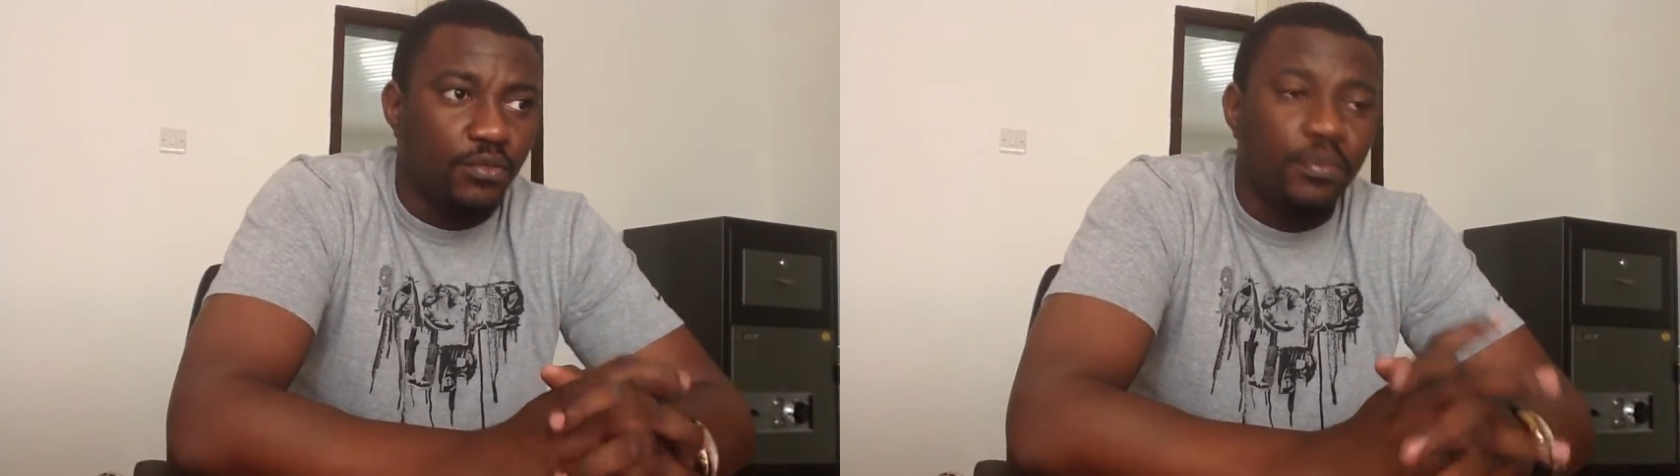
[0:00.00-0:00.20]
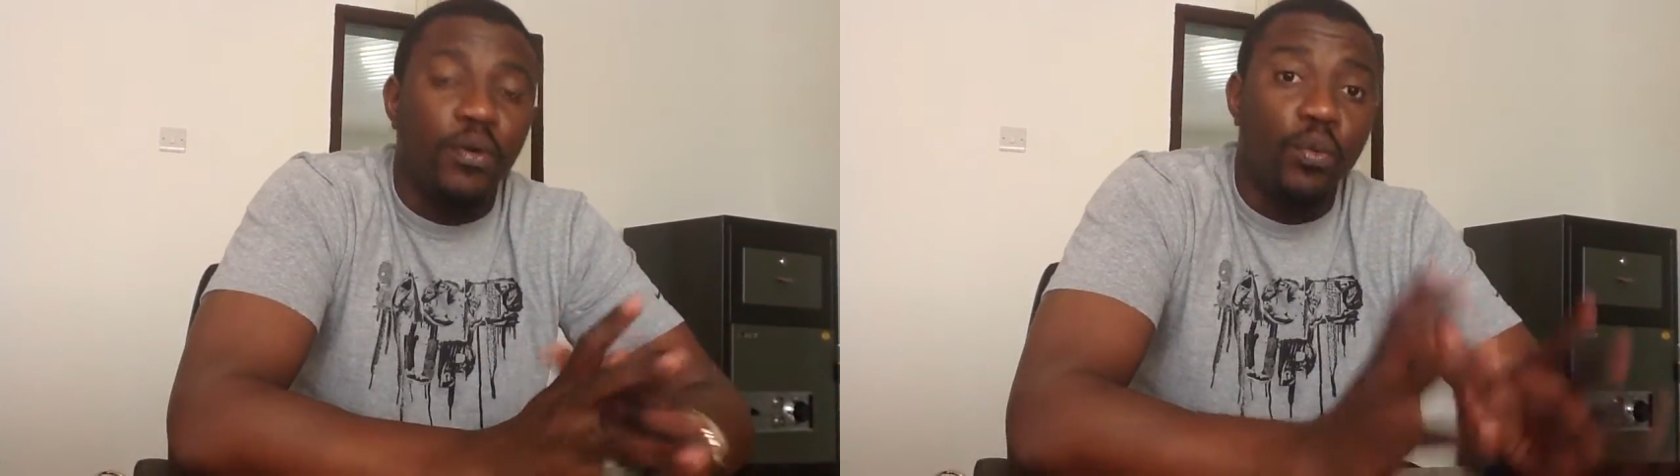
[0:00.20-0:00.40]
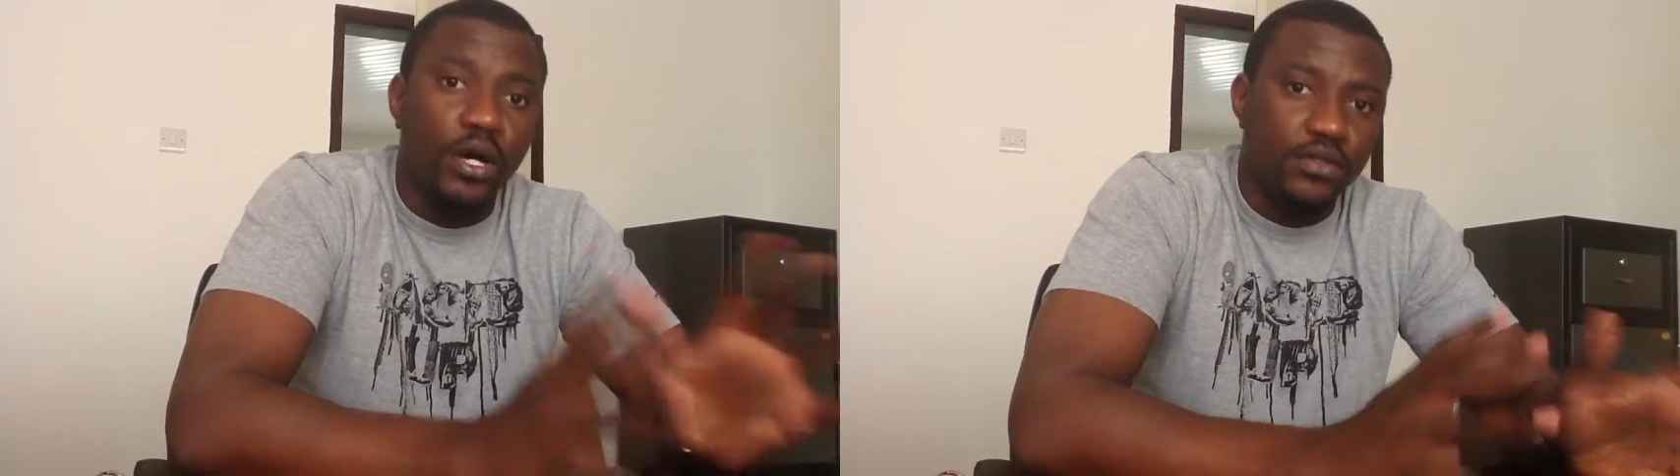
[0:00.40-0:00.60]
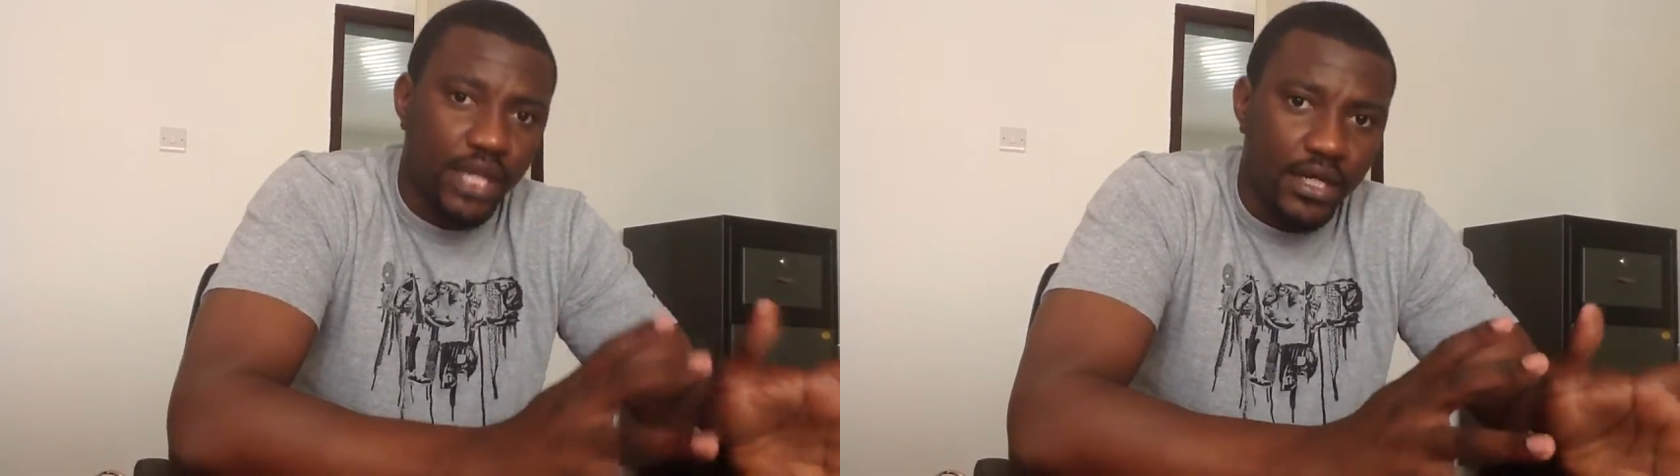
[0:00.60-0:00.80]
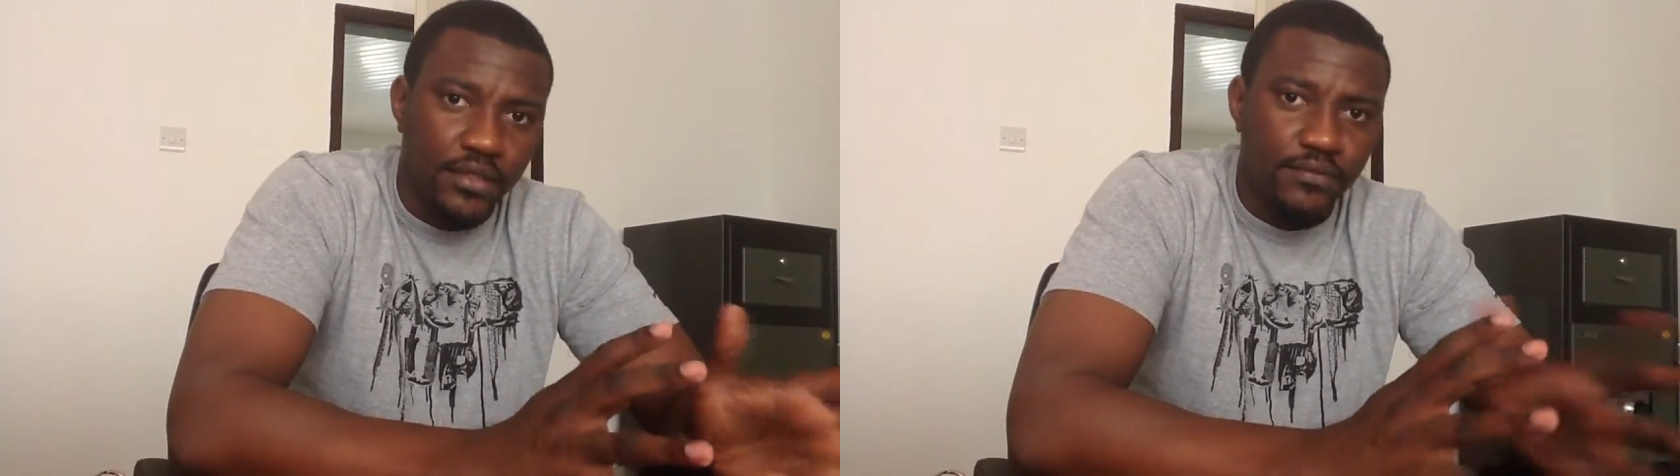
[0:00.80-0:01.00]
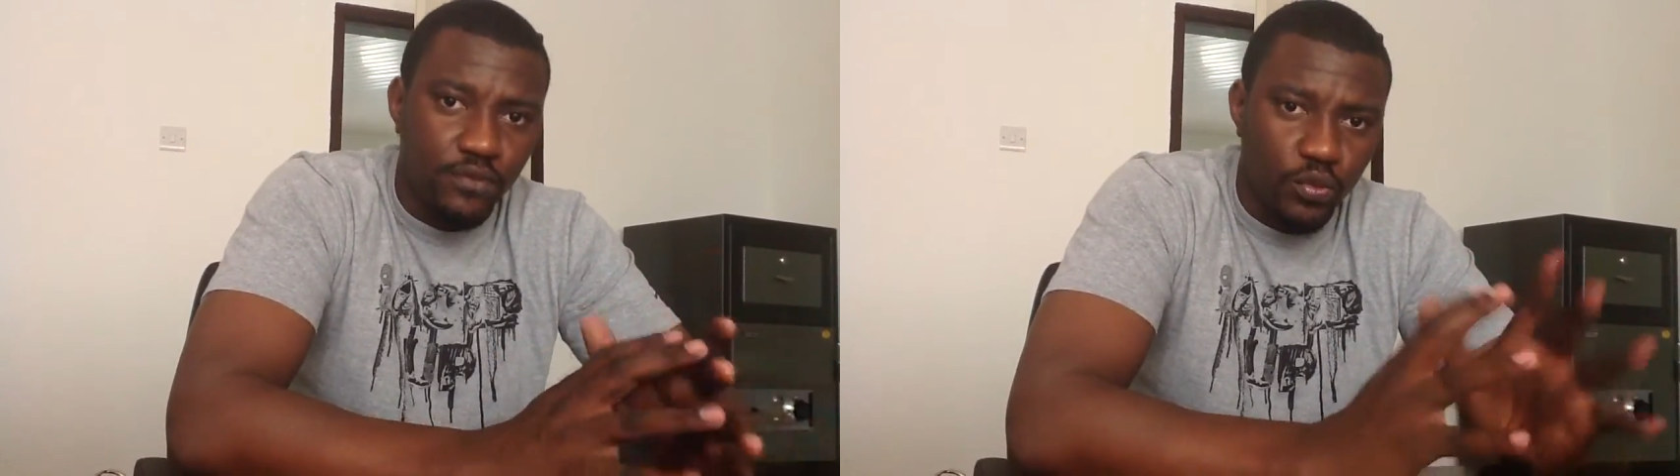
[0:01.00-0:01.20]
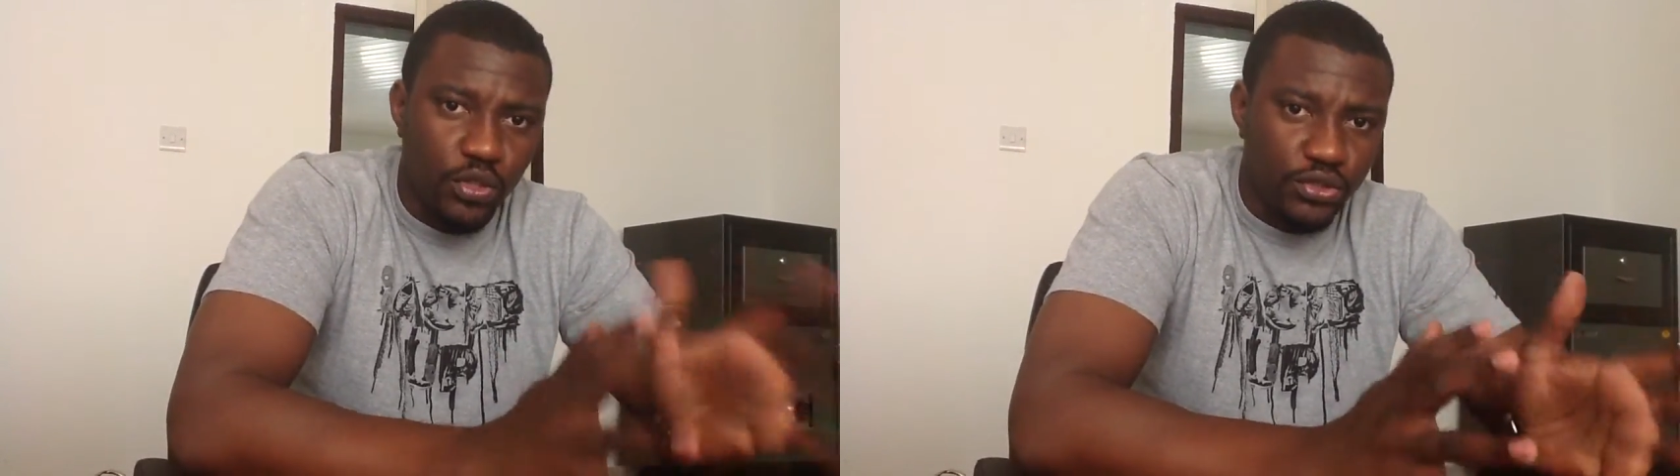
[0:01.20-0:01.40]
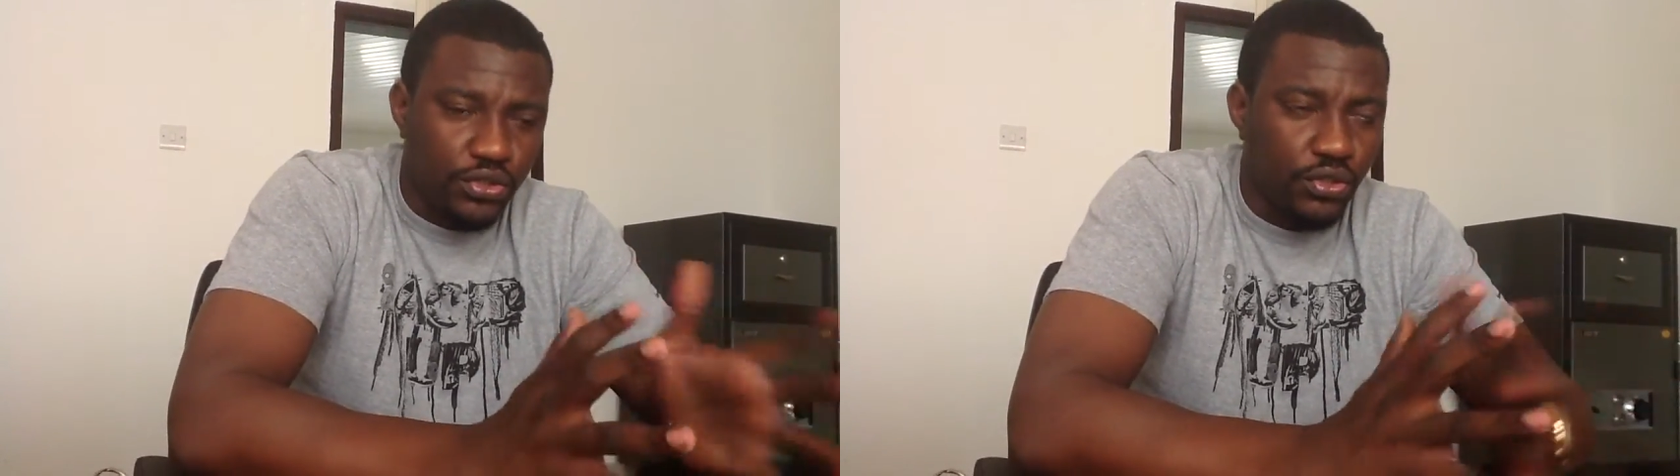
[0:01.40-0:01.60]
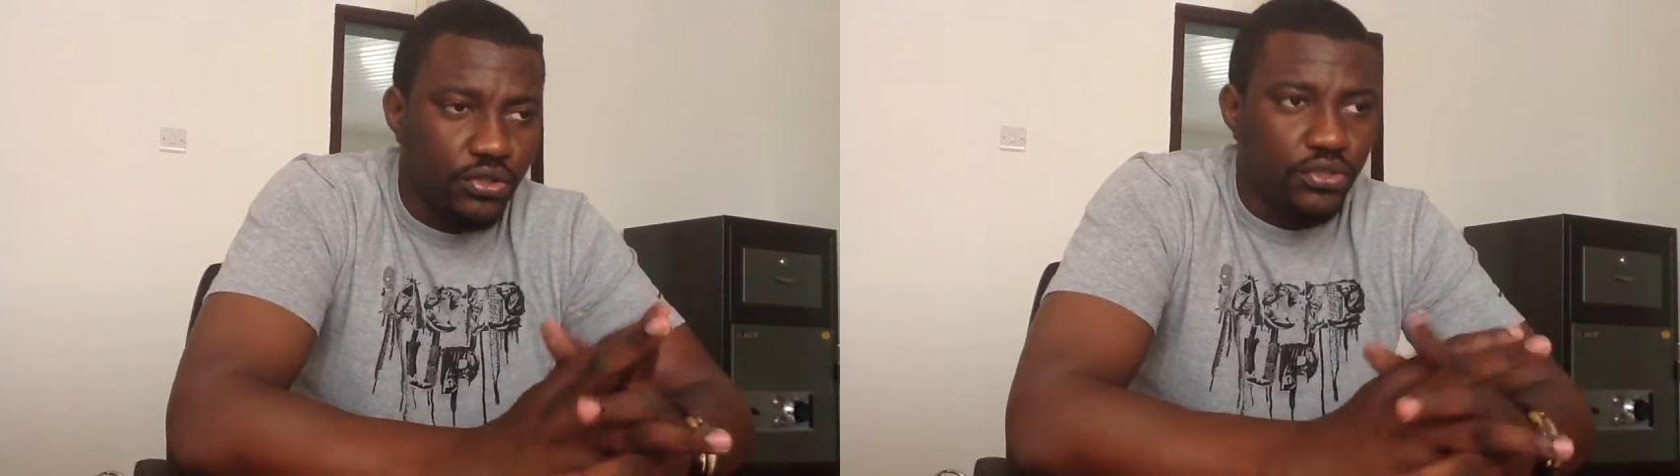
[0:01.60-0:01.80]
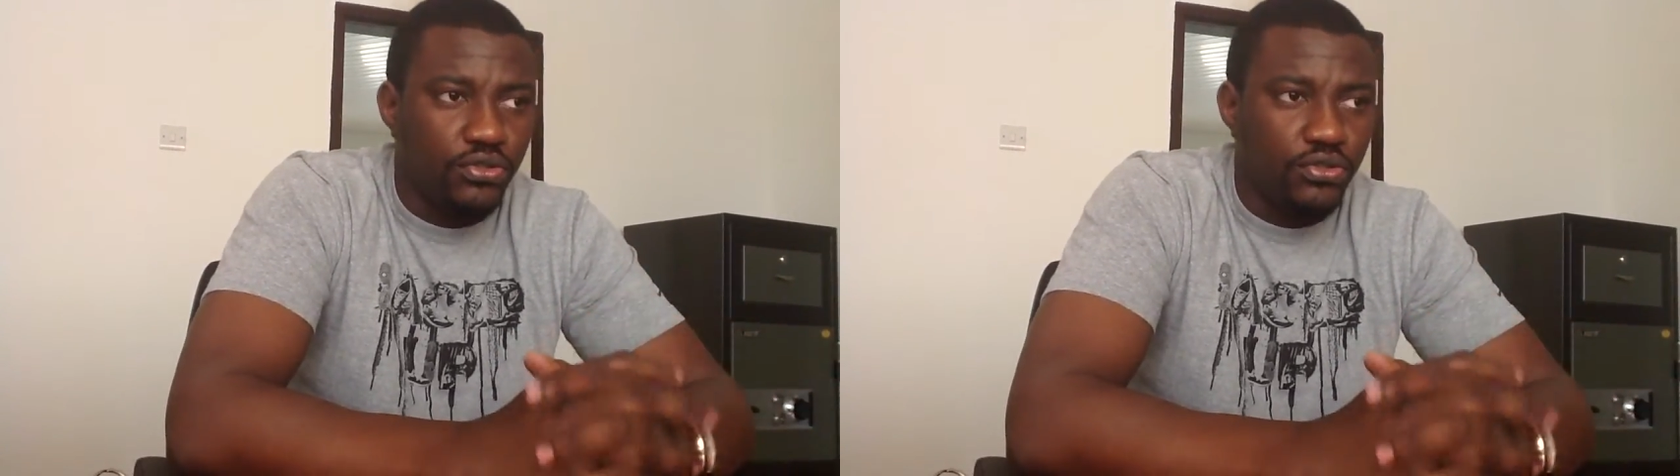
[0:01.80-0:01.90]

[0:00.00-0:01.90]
but well done, well shot.